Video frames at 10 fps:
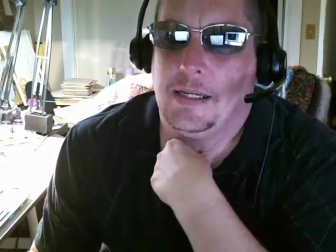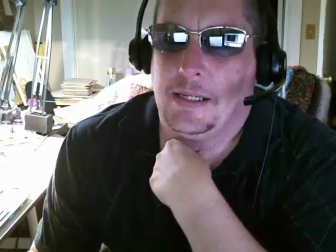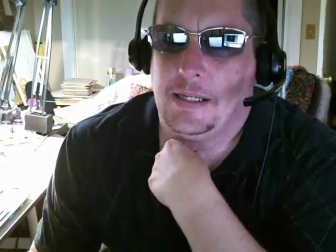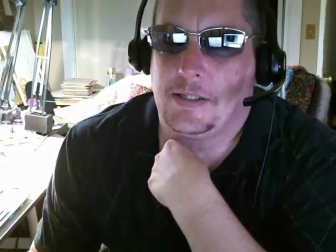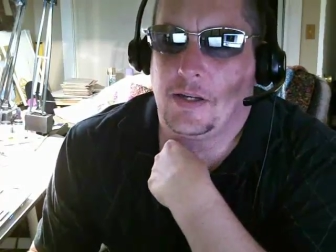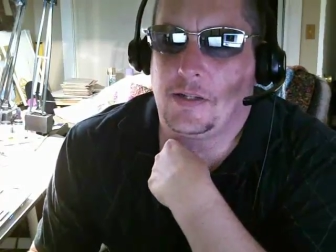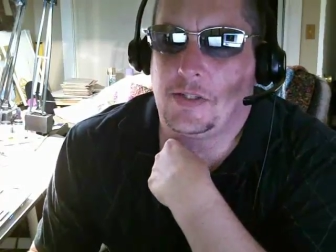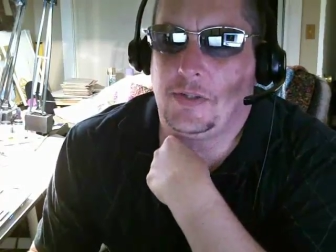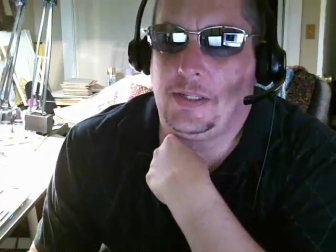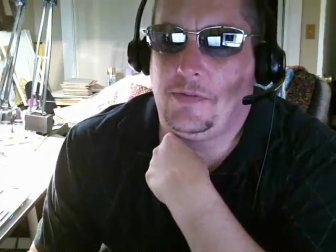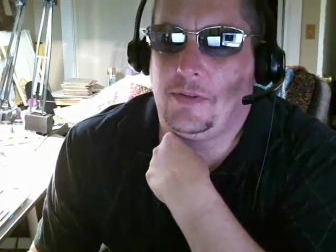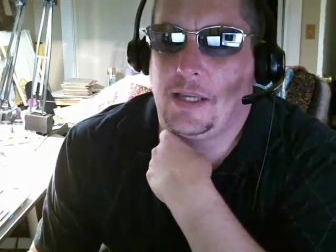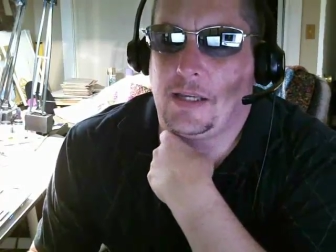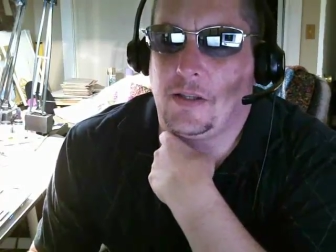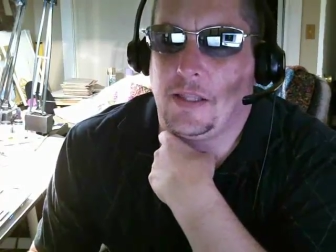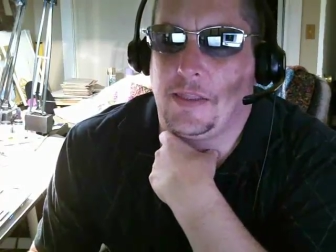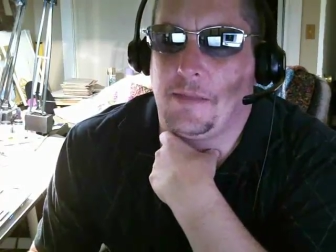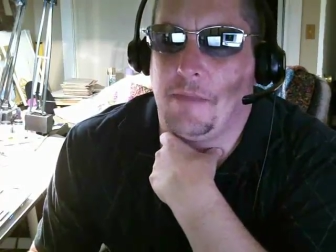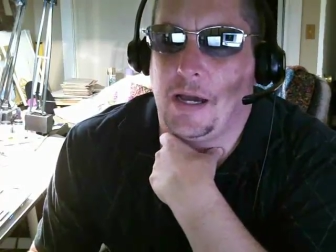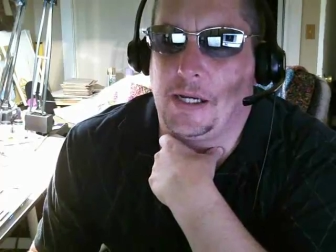It's also evil. I call it the
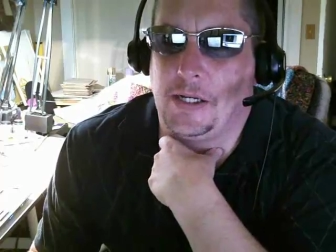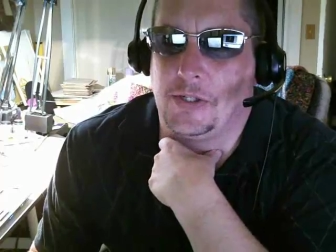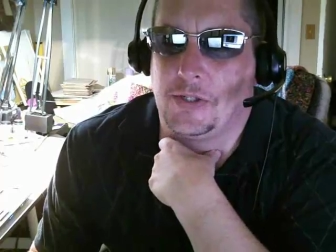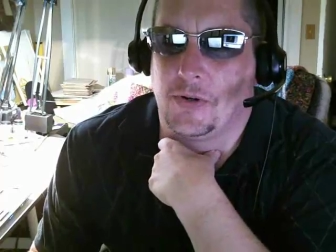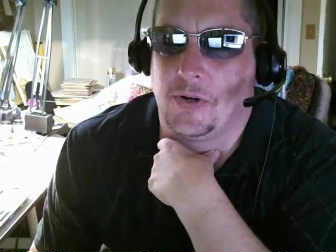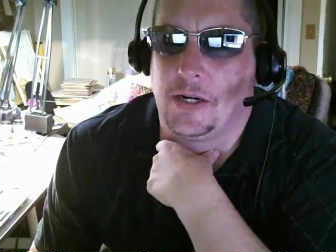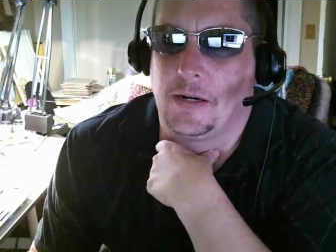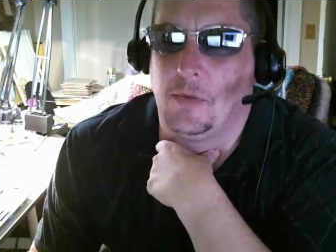Mind Destroyer.